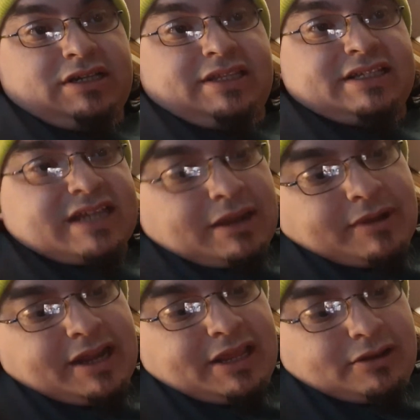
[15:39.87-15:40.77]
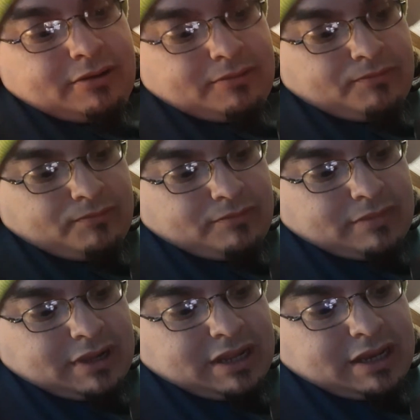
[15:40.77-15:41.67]
This guy right here
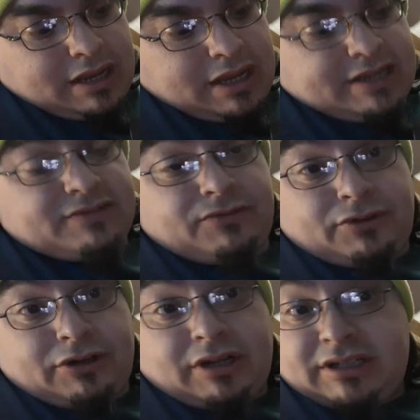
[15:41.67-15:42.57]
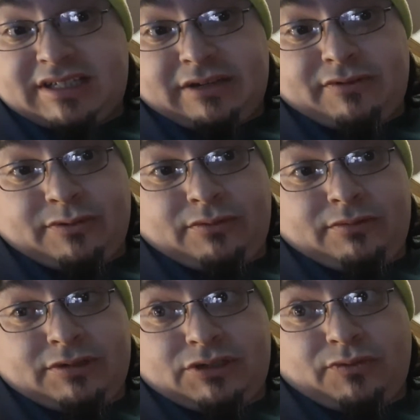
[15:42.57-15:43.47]
is for the steering
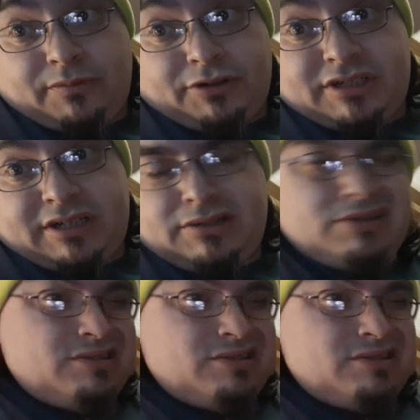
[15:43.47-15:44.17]
to reverse it.